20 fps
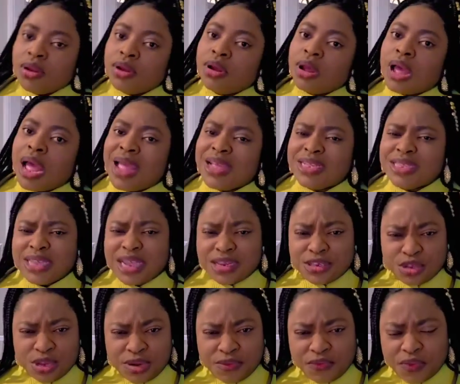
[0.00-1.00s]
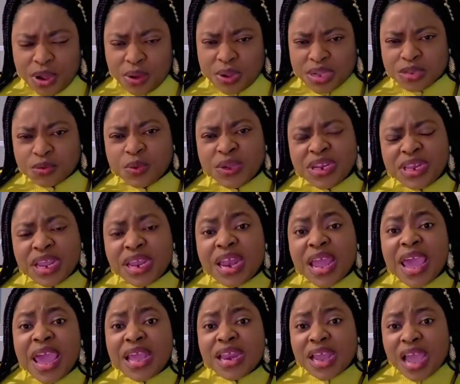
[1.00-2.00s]
I said 24 hours, within
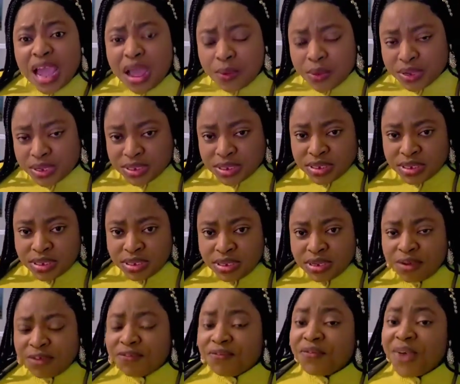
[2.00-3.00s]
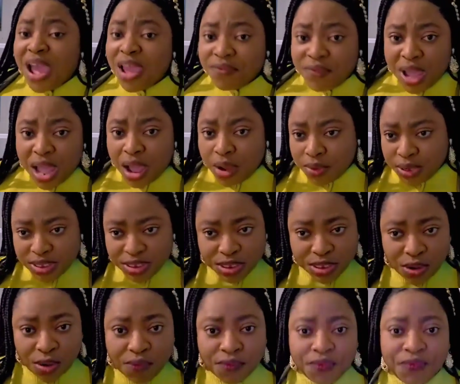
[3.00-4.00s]
8 hours, 5
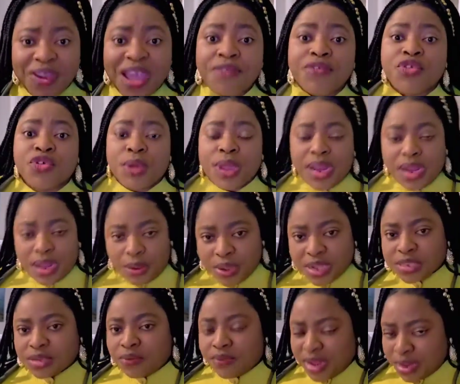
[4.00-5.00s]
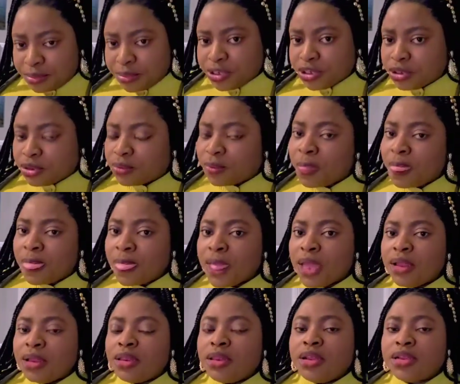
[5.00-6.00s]
hours, or 5 to 8 hours of admission,
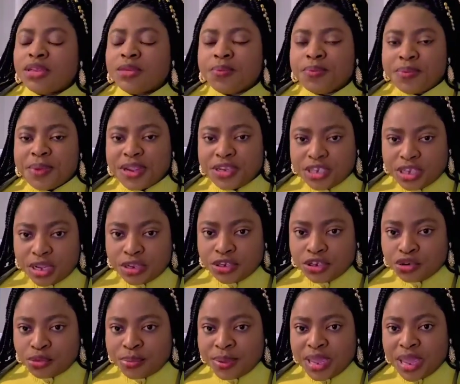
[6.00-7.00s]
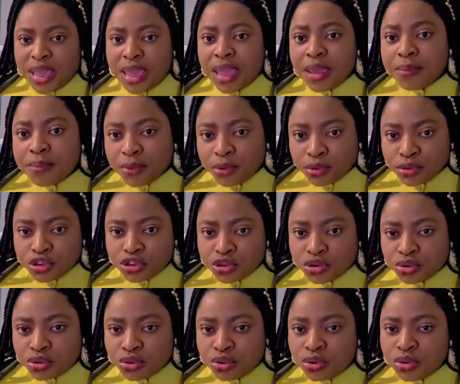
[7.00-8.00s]
this patient should be able
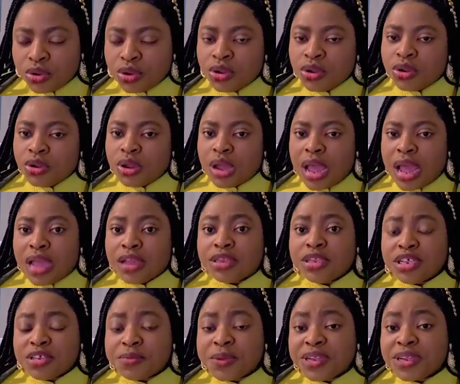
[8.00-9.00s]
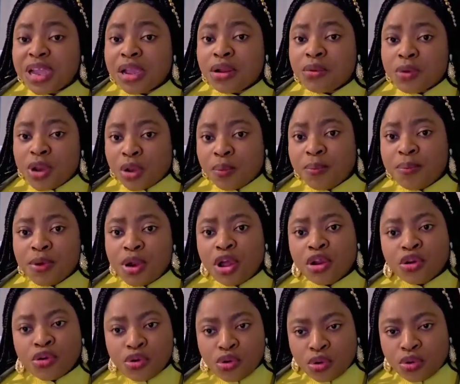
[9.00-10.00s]
to, this patient
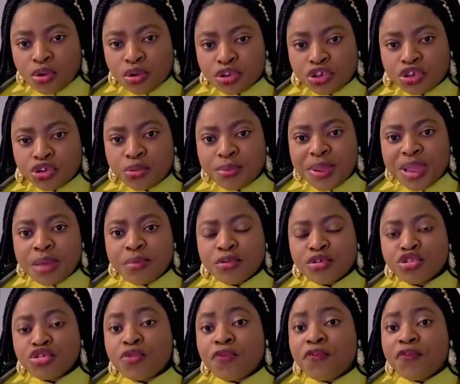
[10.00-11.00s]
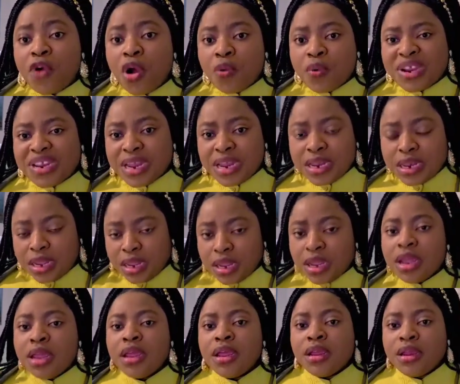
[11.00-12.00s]
blood glucose should be able to fall within
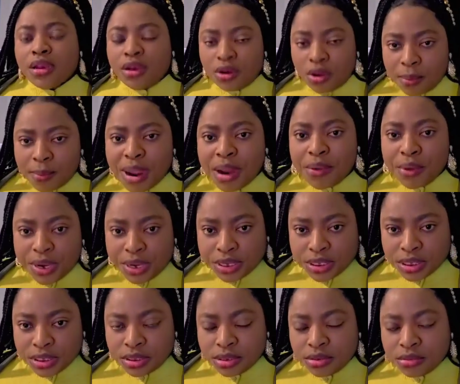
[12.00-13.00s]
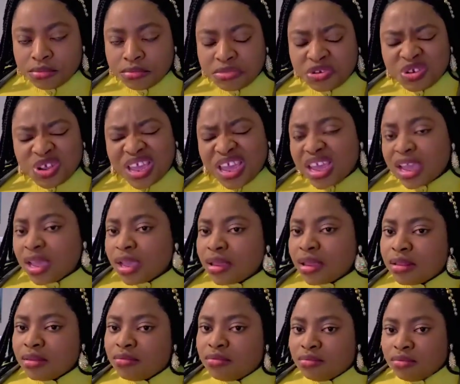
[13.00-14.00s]
the normal range. You can
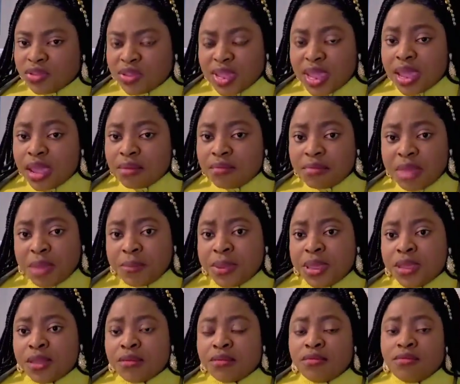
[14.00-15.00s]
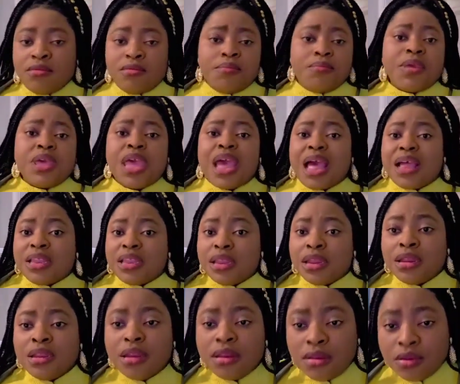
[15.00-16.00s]
say maybe be at
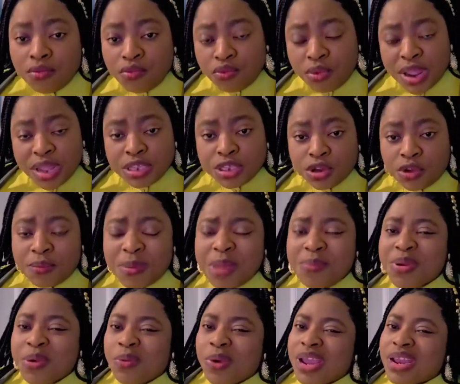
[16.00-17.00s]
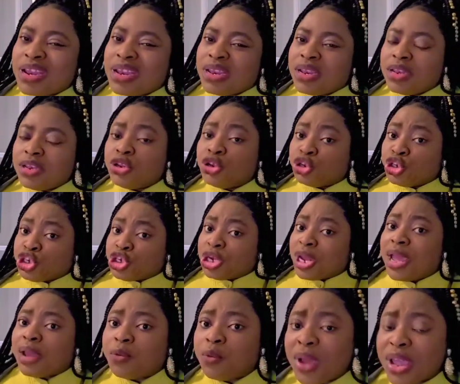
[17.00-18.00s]
the range, or maybe when you
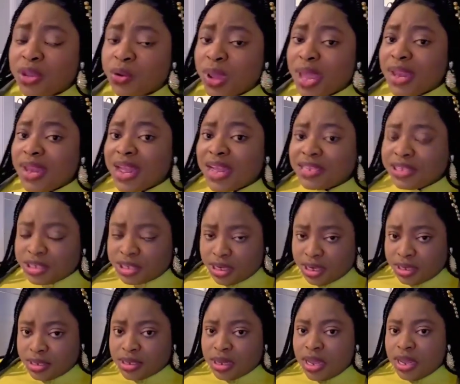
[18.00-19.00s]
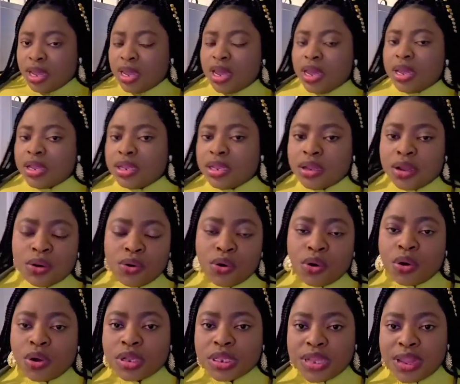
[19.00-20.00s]
earlier checked, the
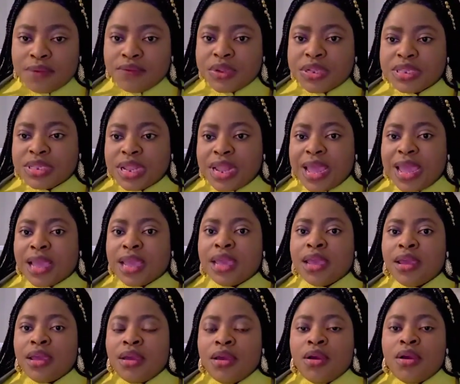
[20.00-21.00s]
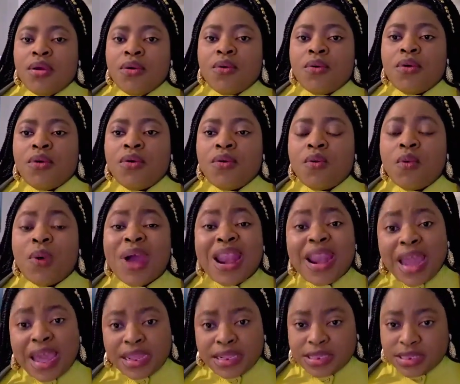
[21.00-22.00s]
glucose level is like
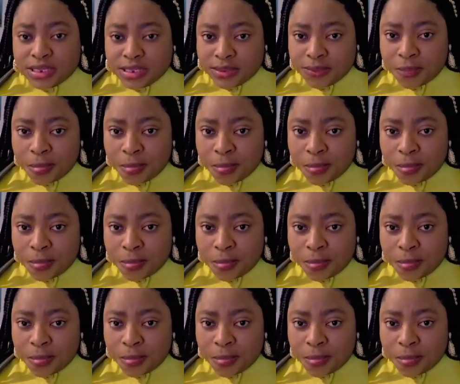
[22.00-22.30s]
190.